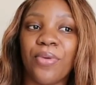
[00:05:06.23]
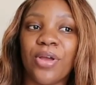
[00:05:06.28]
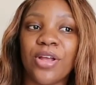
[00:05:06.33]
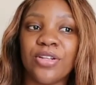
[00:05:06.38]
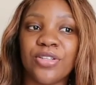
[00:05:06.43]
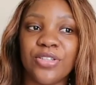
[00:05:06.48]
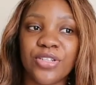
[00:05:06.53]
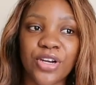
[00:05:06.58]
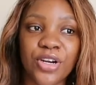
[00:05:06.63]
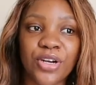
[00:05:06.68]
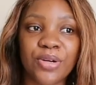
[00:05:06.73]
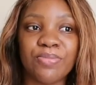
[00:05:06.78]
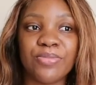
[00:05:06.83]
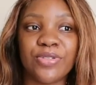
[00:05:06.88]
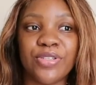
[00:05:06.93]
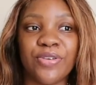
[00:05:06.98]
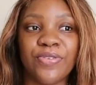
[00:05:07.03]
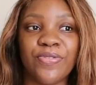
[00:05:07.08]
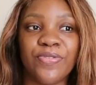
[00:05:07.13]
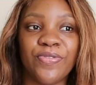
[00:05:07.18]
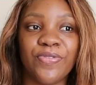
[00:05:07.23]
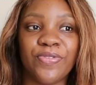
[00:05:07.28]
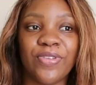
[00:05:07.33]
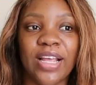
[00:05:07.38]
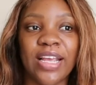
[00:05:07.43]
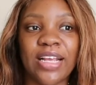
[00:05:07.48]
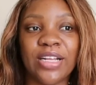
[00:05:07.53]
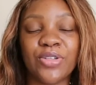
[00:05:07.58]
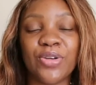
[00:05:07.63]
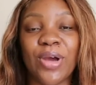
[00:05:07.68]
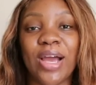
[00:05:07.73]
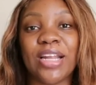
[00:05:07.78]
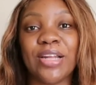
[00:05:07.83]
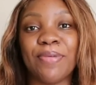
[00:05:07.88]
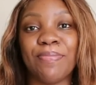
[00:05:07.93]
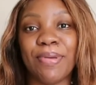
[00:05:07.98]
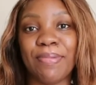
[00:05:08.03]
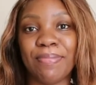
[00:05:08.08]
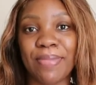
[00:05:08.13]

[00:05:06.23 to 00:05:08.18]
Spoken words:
in terms of like trying to be